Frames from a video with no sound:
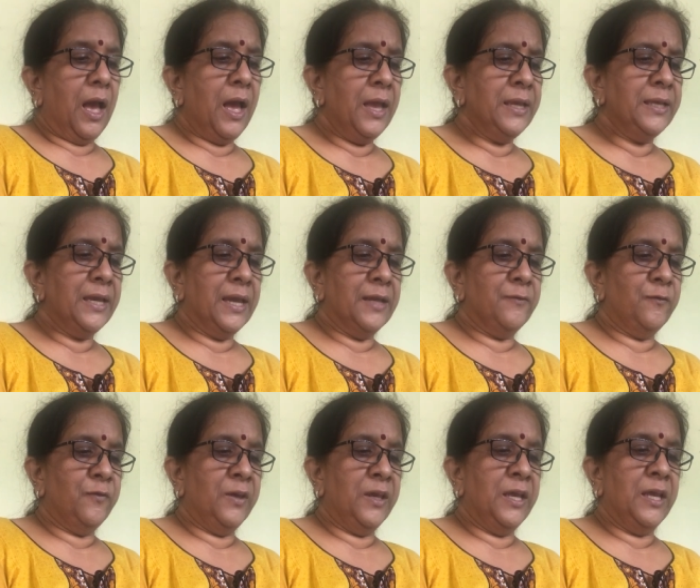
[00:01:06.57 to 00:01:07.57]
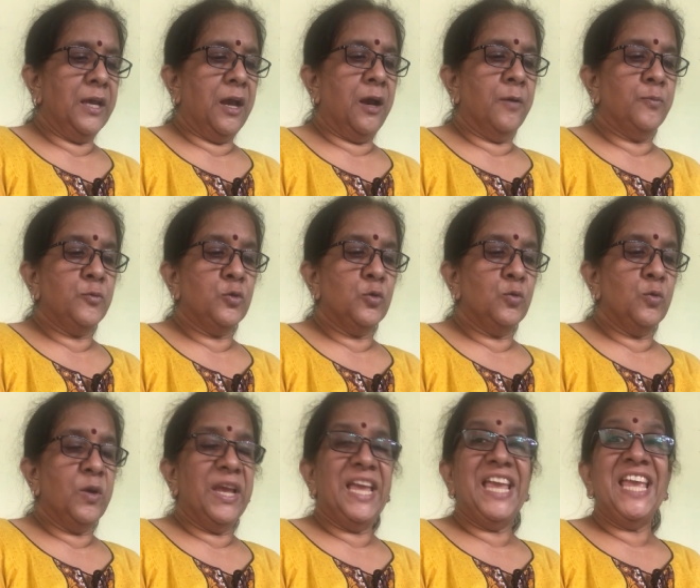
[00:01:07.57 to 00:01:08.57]
I can weigh up to
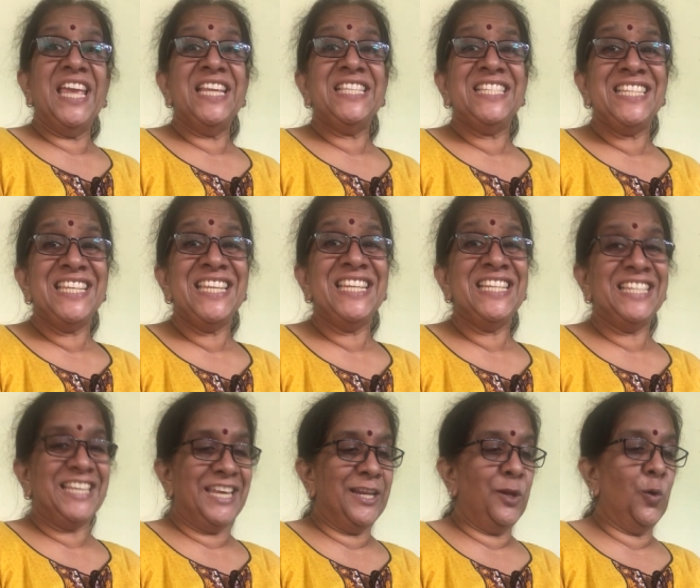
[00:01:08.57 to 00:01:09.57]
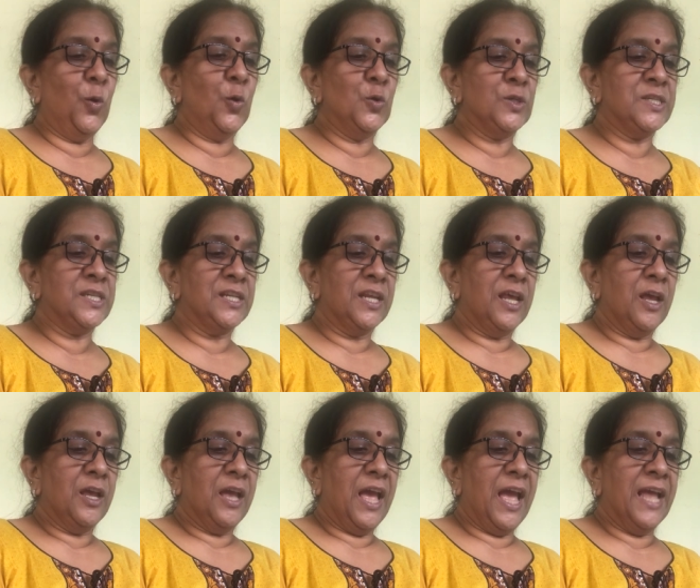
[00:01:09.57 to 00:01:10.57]
18 kilos
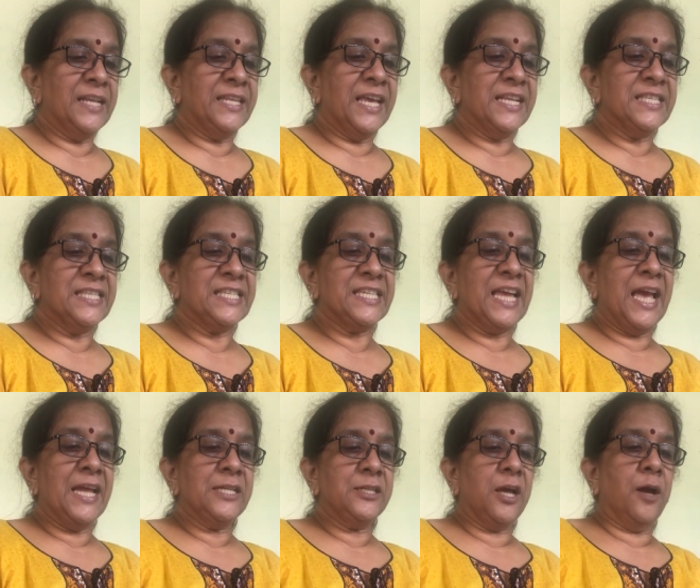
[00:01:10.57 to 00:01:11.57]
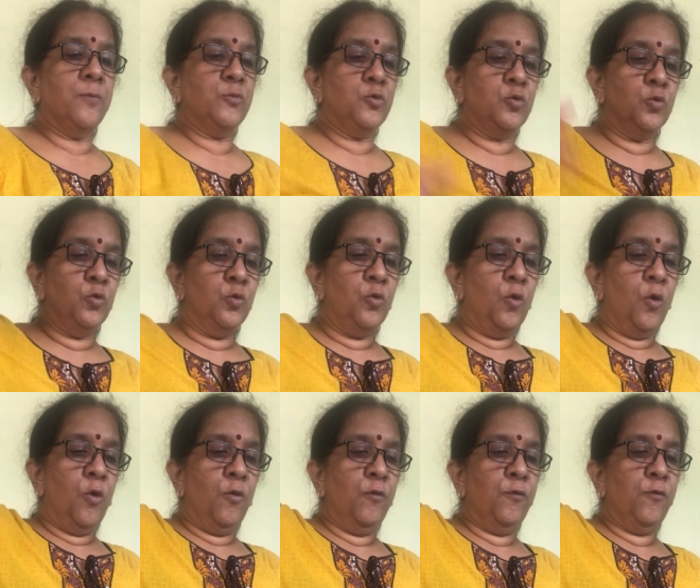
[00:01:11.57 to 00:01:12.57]
and can stand up to
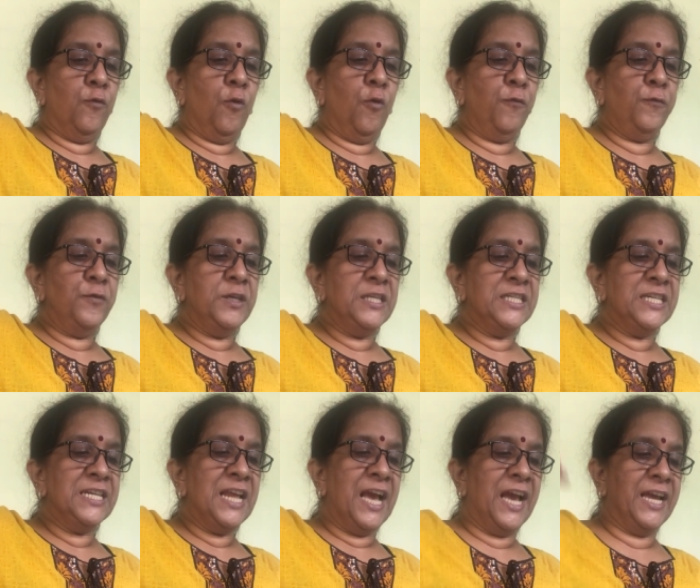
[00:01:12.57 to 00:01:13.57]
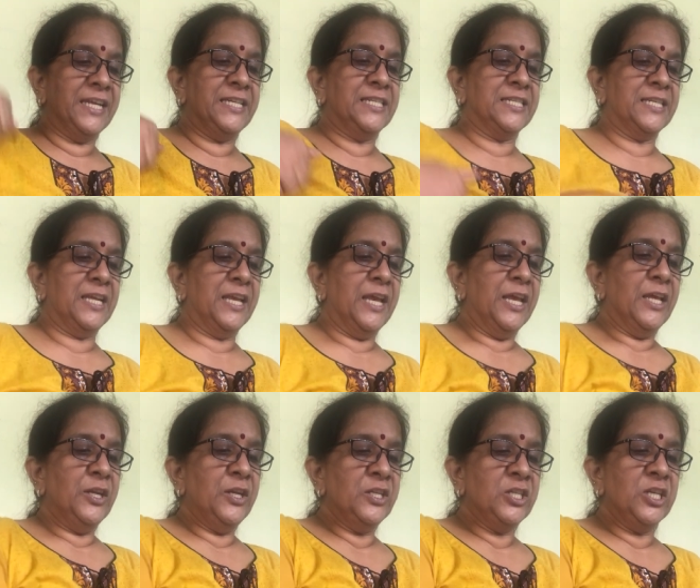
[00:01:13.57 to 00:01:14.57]
4 feet in height,
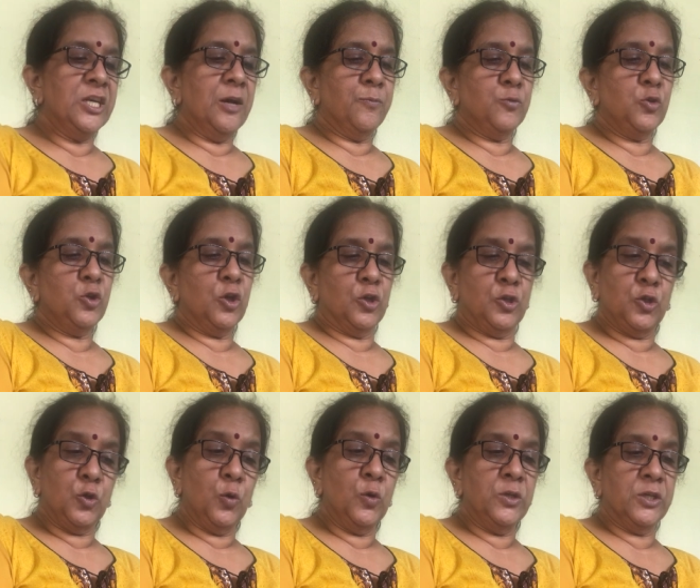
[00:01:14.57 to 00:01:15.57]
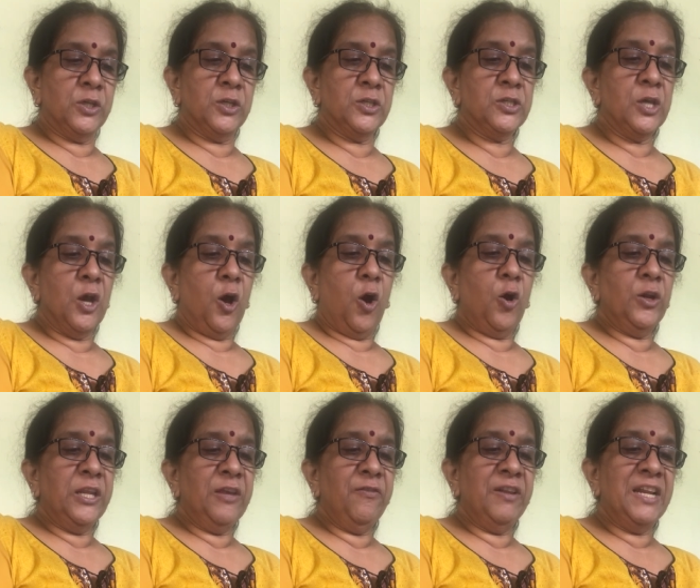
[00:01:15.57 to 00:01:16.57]
reaching up to your shoulders or
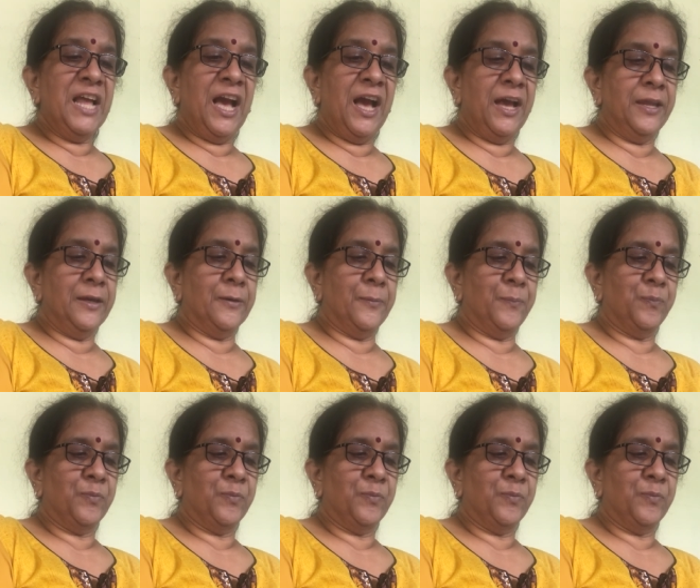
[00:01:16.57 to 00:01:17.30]
even higher.